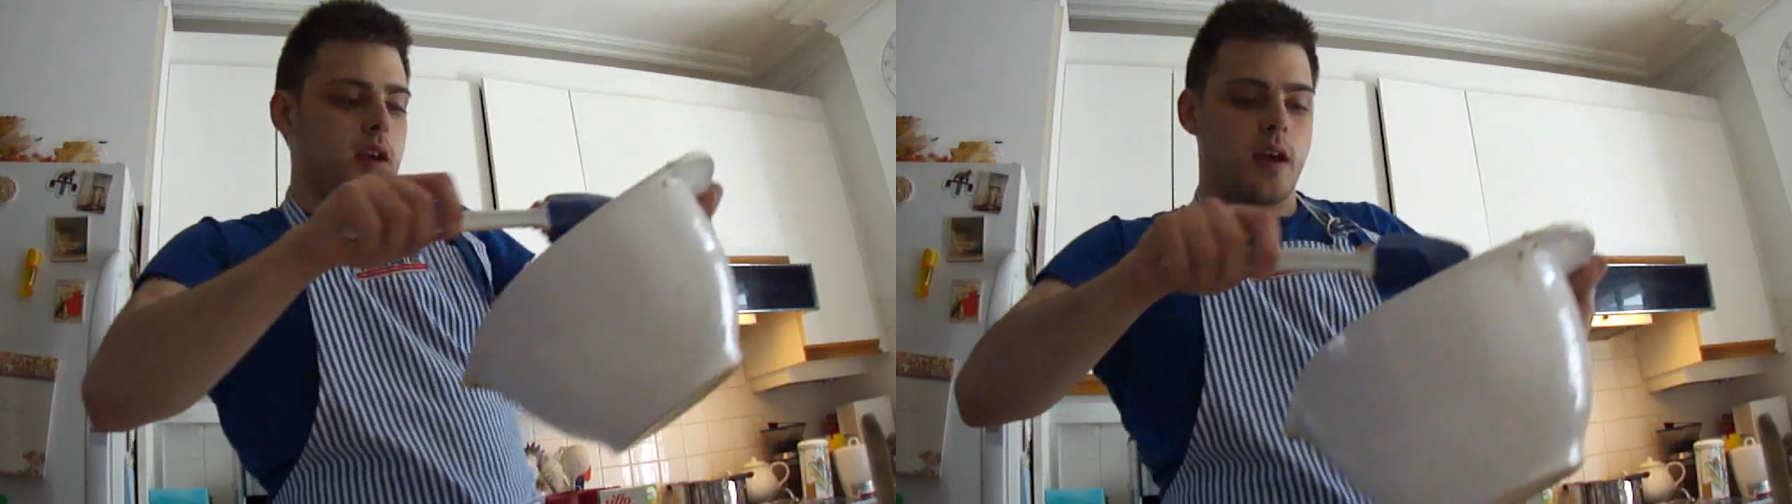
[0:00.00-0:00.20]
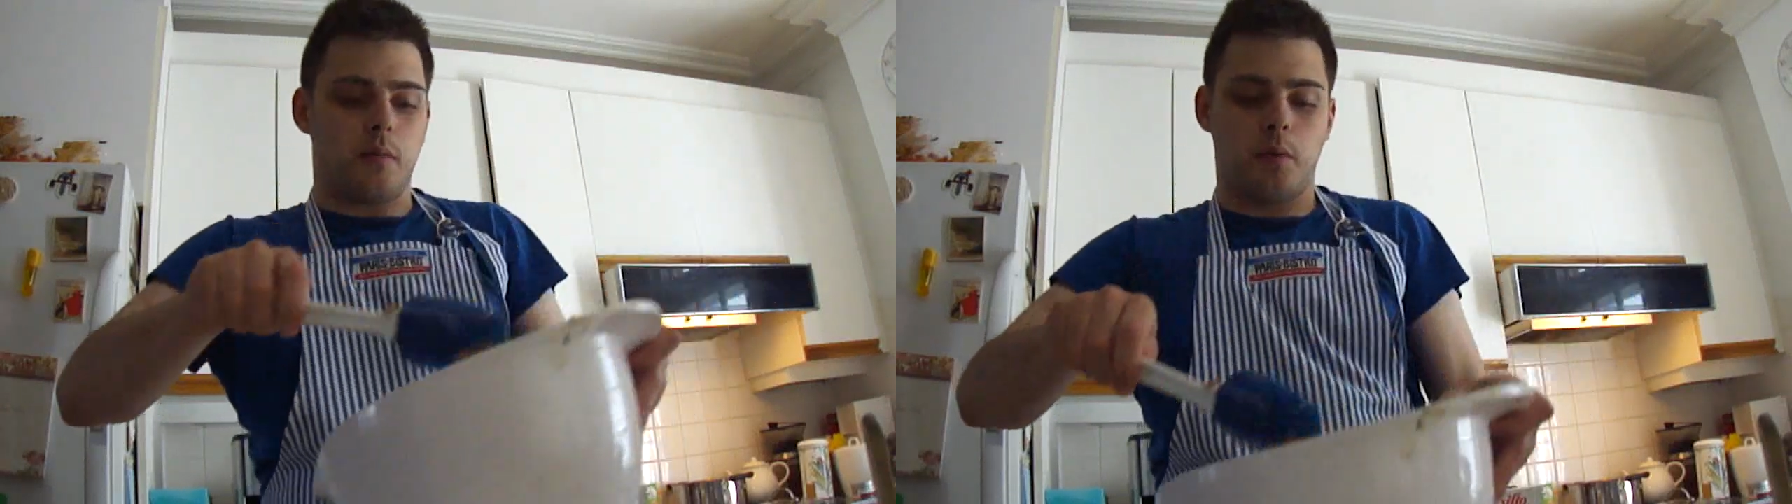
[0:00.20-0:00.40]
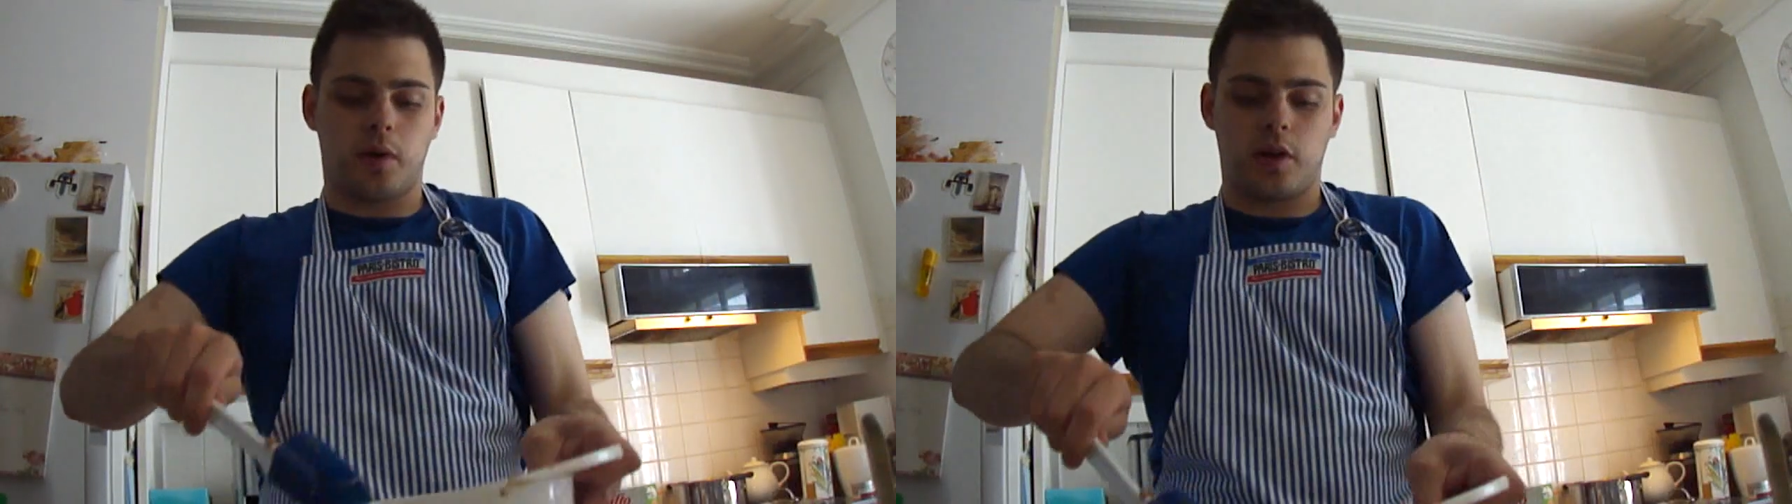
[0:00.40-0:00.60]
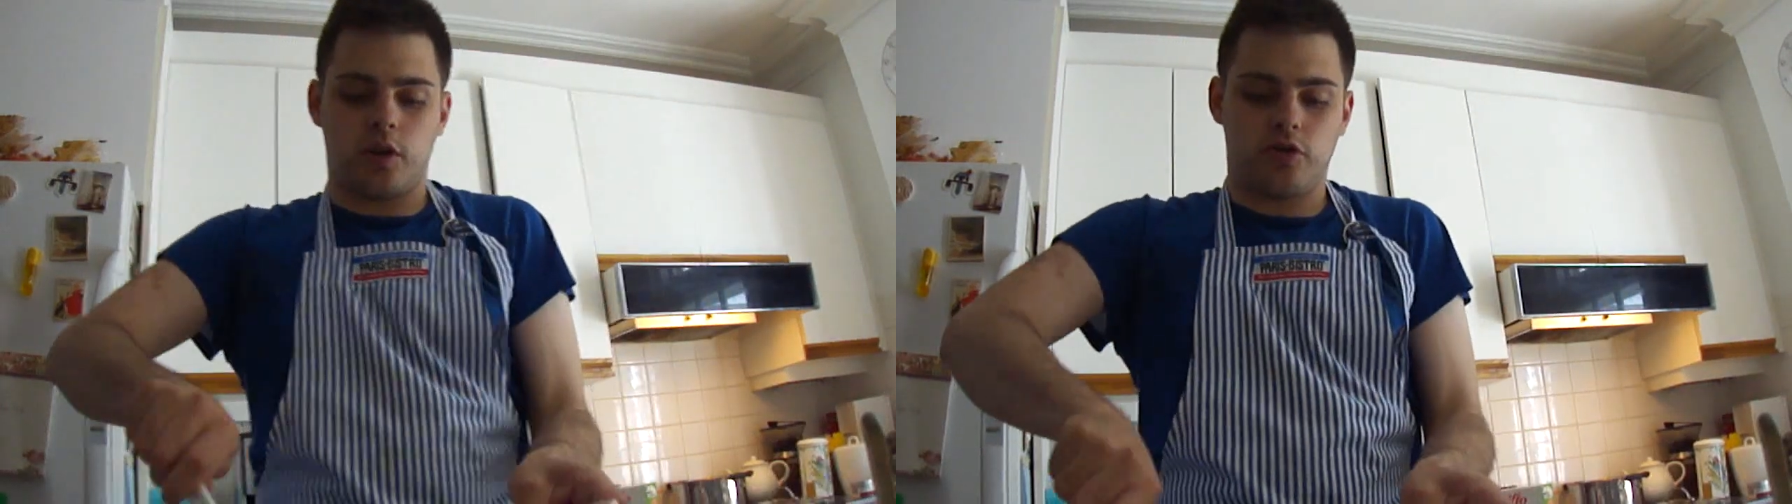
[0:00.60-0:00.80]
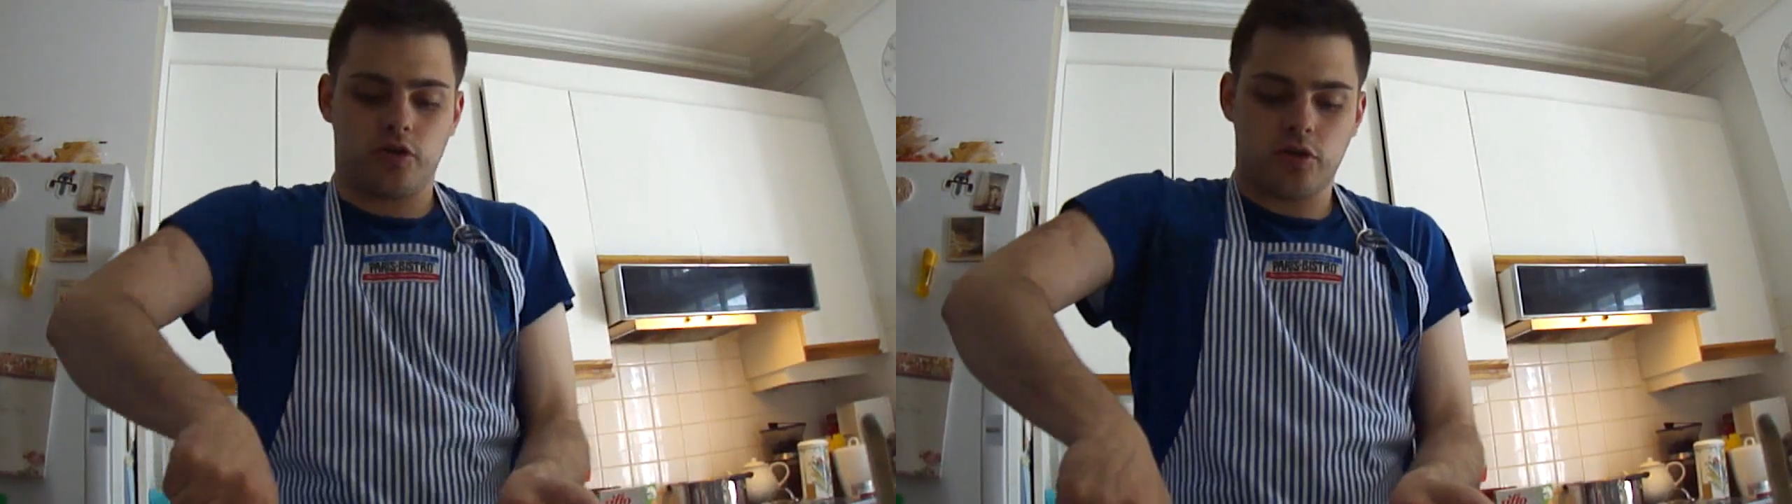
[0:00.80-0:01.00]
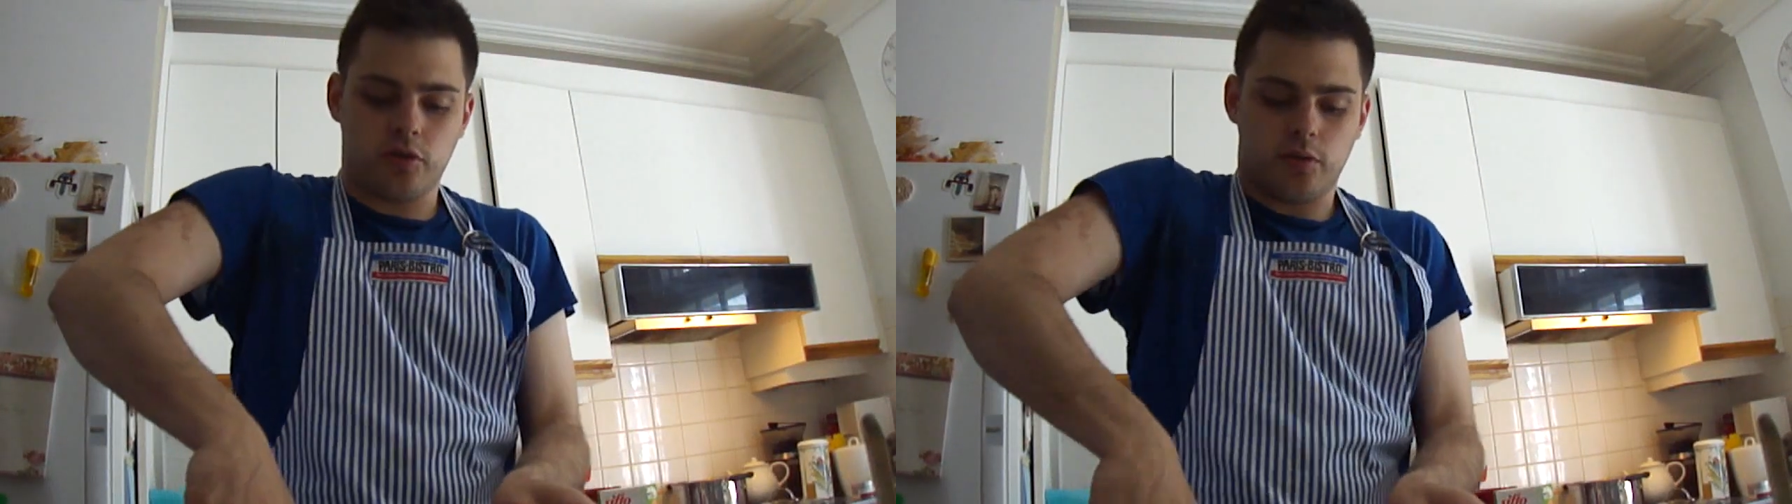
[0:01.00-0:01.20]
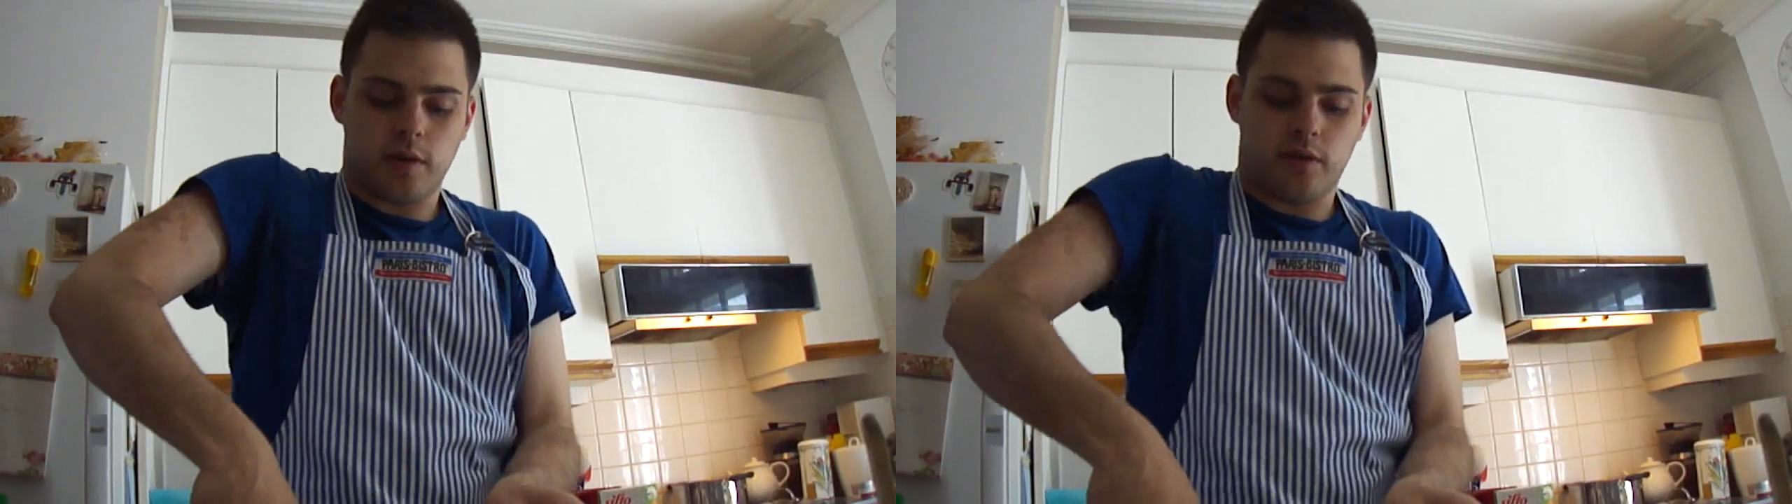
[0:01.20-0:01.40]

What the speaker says: and what we're going to do